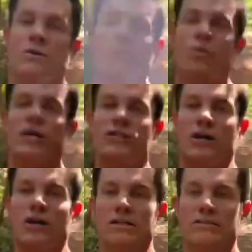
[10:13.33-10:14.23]
Watch
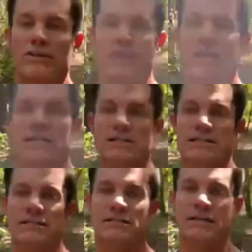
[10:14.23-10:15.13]
all of your
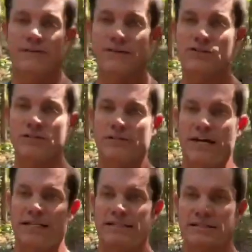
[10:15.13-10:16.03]
thoughts and future
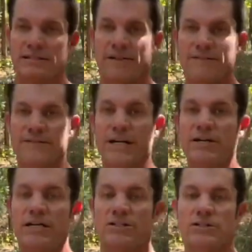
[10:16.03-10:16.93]
fantasies
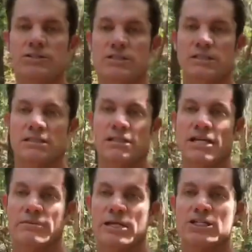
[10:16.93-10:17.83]
very closely
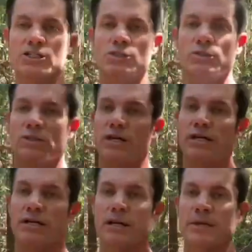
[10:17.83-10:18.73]
and make sure they
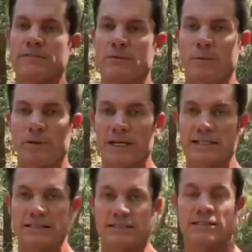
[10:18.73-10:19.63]
are coming from a
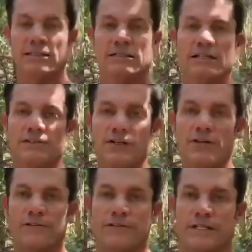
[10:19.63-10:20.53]
place of
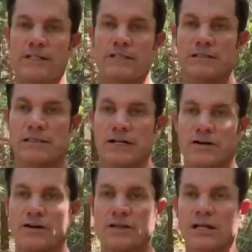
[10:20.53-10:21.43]
no fear and
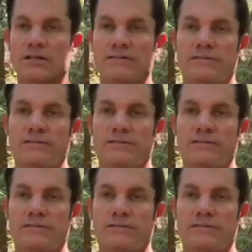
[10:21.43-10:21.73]
all love.